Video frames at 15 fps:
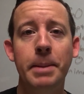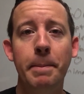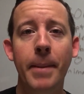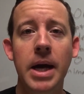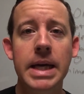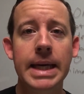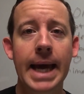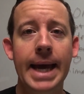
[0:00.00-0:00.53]

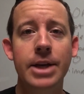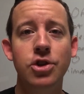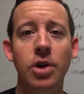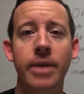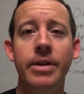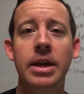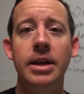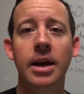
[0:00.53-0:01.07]

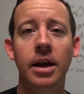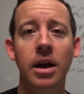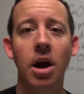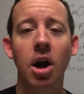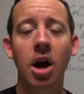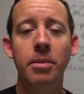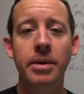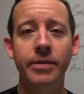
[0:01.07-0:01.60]

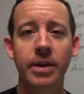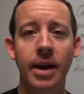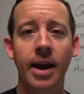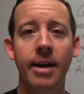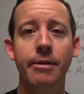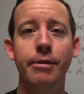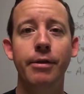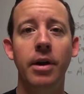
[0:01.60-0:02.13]
mike@drive80.com, if you
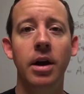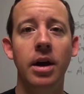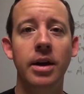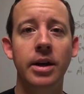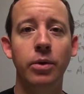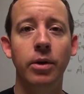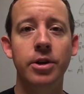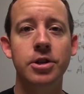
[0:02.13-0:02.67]
have
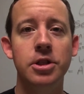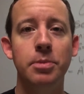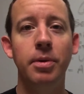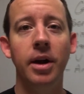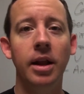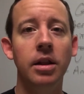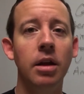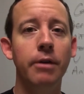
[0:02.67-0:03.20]
any questions.
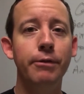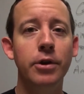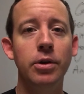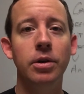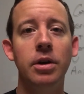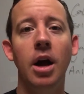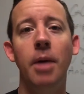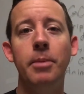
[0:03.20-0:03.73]
But I'd love for you
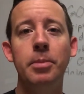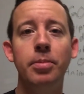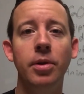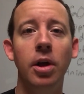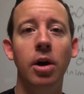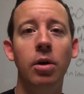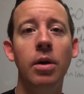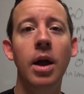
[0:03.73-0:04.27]
to comment
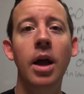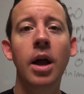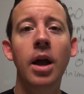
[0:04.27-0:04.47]
below,